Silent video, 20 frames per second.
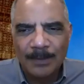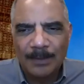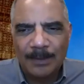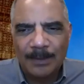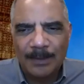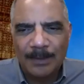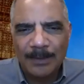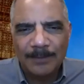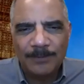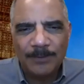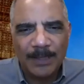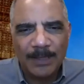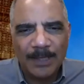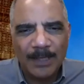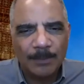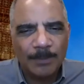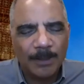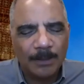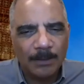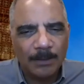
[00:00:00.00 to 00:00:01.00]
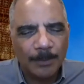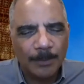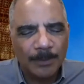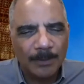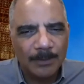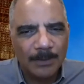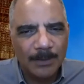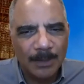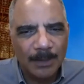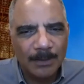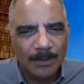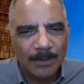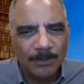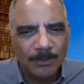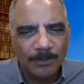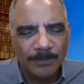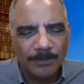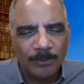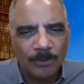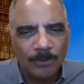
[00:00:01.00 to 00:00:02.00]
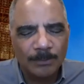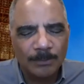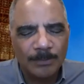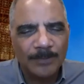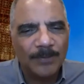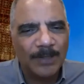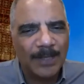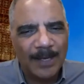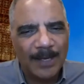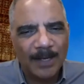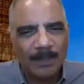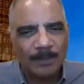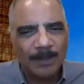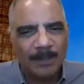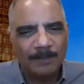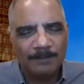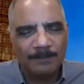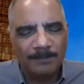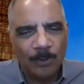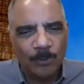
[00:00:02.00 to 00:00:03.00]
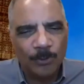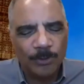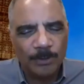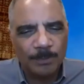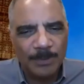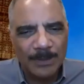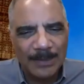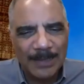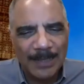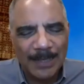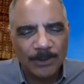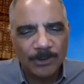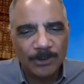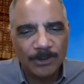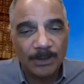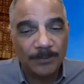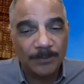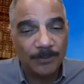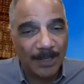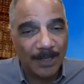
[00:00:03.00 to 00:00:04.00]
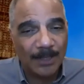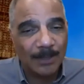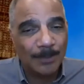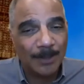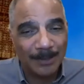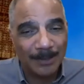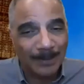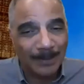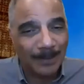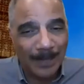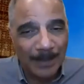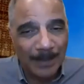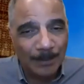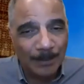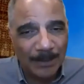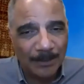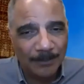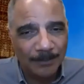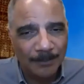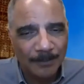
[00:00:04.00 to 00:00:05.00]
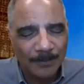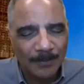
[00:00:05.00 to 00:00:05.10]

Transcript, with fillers: uh, if you care about criminal justice reform, if you care about voter protection, if you care about climate,